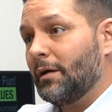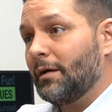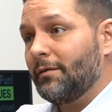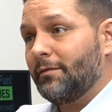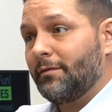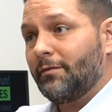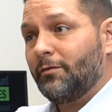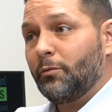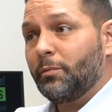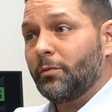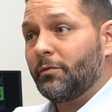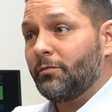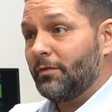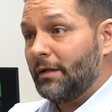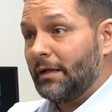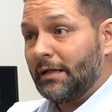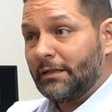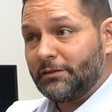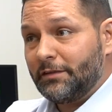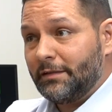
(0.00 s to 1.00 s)
we're not super
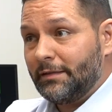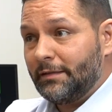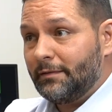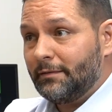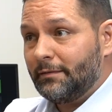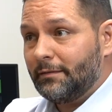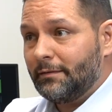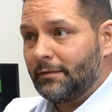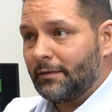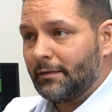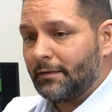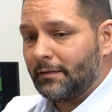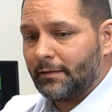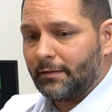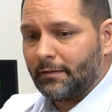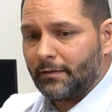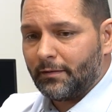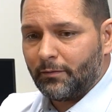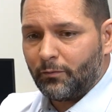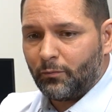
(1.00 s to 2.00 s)
flashy.
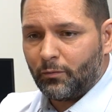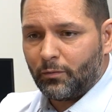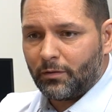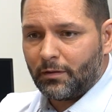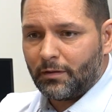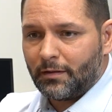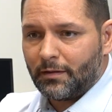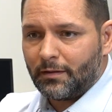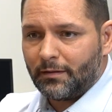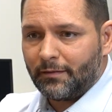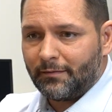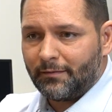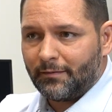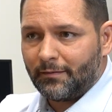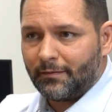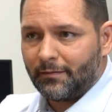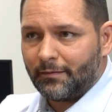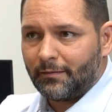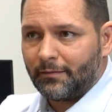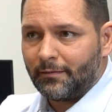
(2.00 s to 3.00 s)
We're not
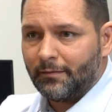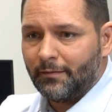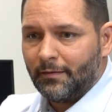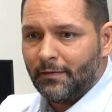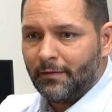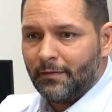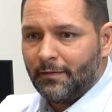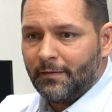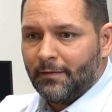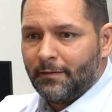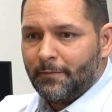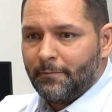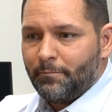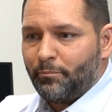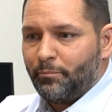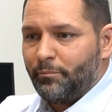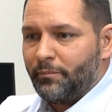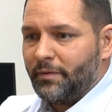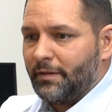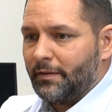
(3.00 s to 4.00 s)

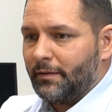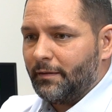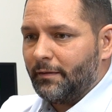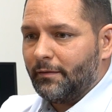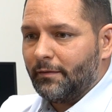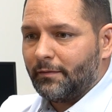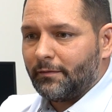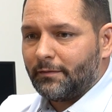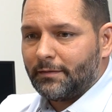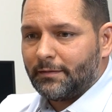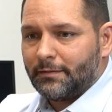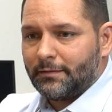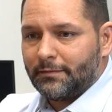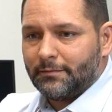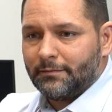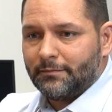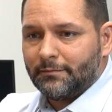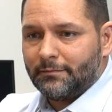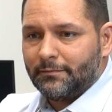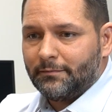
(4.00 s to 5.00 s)
big
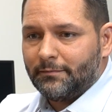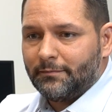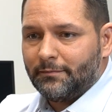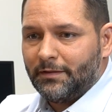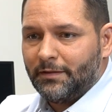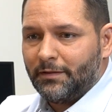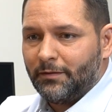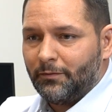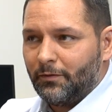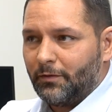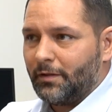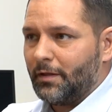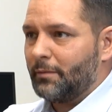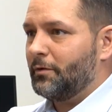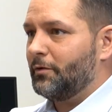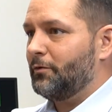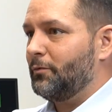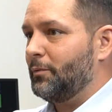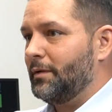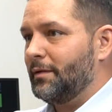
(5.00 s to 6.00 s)
on, look how
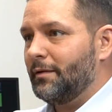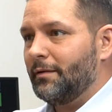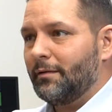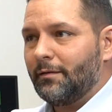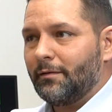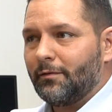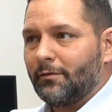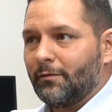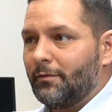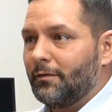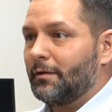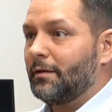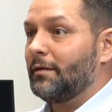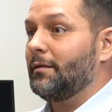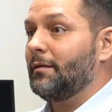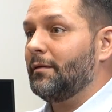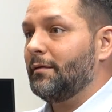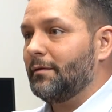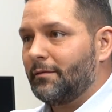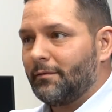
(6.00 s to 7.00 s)
much we did, or look
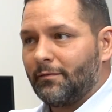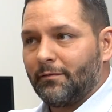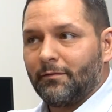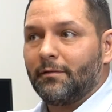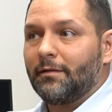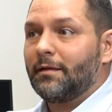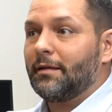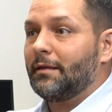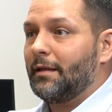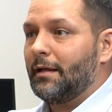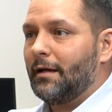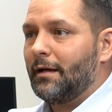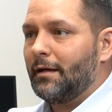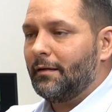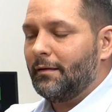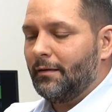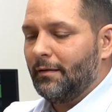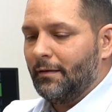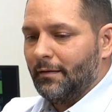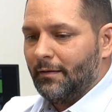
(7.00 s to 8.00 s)
at this, or look at
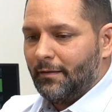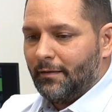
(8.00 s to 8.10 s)
that.